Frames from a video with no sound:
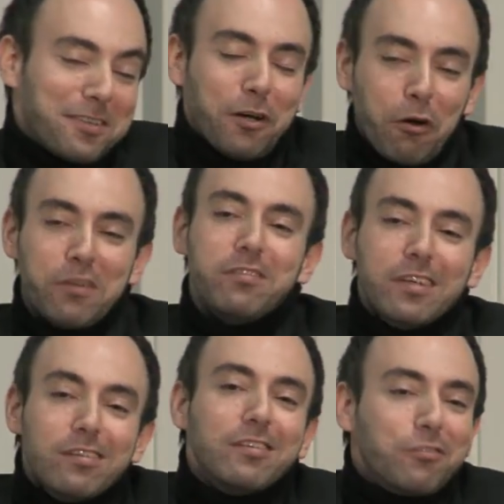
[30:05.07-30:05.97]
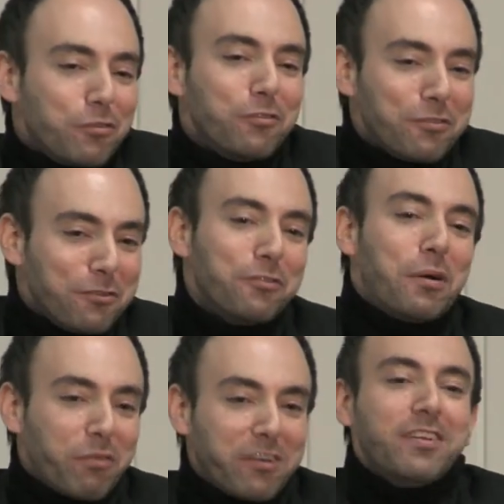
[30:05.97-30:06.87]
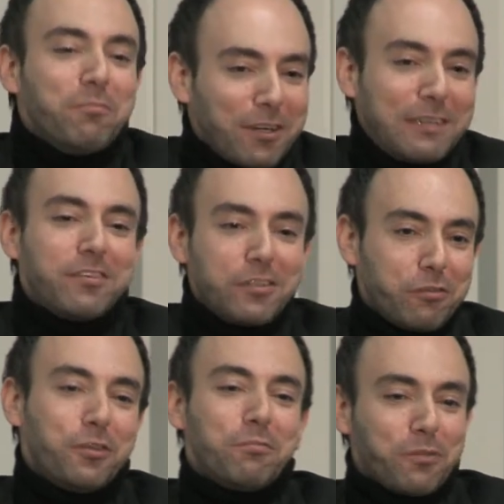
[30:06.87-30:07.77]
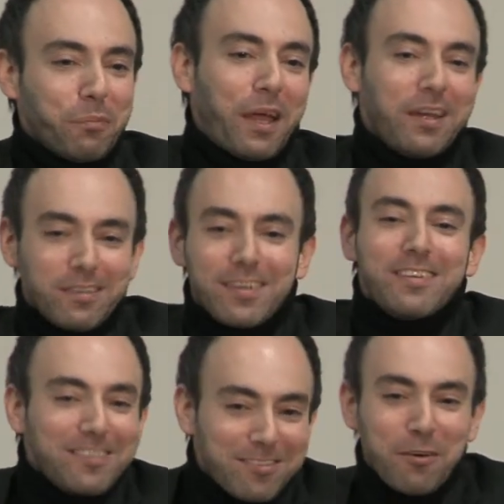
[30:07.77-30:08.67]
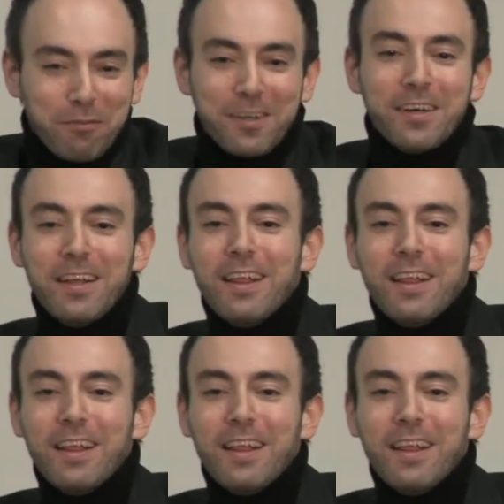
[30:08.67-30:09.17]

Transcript: You know, it's easy to do reparation in monetary terms. You pay it, and it's over.